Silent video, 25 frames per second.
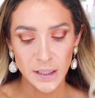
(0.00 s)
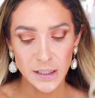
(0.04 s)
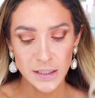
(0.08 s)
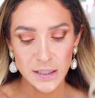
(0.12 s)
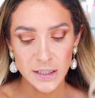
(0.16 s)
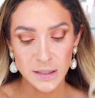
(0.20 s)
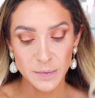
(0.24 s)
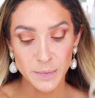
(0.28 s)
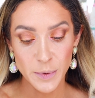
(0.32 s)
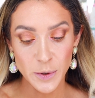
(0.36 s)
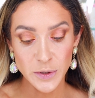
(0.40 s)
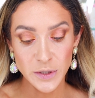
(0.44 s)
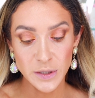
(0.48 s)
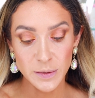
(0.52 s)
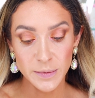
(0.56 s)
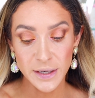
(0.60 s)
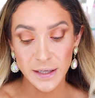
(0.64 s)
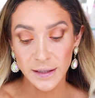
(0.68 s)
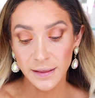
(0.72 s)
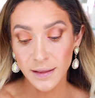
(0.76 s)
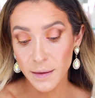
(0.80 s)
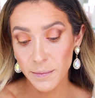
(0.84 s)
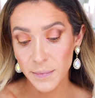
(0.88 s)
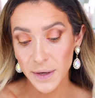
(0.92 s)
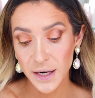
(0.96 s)
It's supposed to be
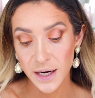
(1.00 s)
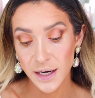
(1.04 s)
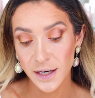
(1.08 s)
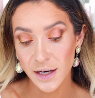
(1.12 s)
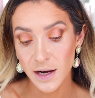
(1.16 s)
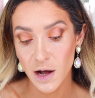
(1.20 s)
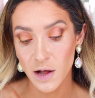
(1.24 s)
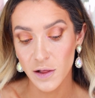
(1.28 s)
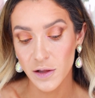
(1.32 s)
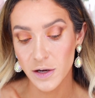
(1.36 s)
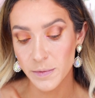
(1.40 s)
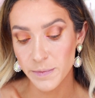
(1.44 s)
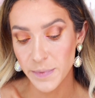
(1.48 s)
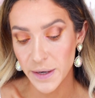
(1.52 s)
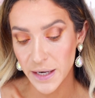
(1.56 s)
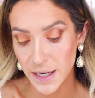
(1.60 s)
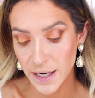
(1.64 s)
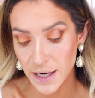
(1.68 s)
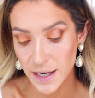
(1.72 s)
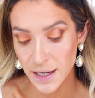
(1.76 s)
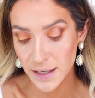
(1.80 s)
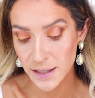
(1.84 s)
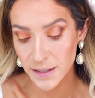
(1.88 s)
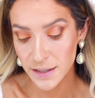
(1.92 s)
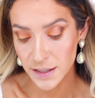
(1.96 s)
a limited color, but
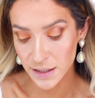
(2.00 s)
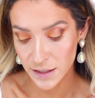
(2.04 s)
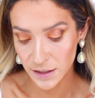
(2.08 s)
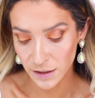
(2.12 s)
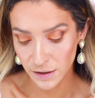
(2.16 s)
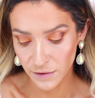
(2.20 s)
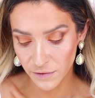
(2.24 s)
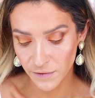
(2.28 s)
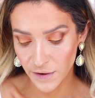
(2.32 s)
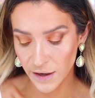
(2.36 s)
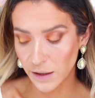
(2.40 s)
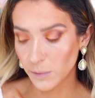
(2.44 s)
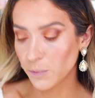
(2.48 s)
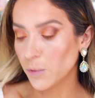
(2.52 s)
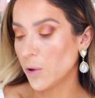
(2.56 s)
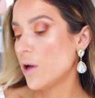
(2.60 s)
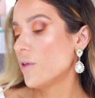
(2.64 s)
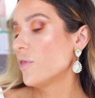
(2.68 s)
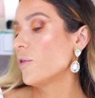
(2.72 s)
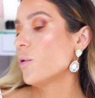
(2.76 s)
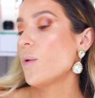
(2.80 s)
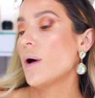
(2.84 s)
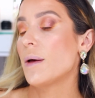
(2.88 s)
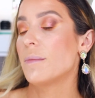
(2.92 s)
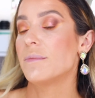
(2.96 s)
it is still available
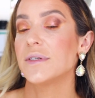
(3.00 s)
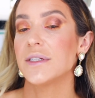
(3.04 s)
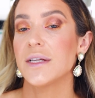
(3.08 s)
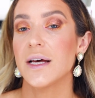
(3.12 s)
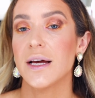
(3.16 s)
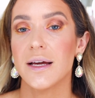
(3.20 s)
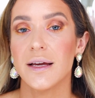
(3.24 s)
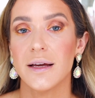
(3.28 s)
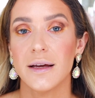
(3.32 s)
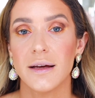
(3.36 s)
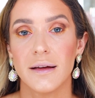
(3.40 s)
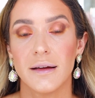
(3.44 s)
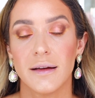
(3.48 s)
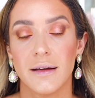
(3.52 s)
on the website.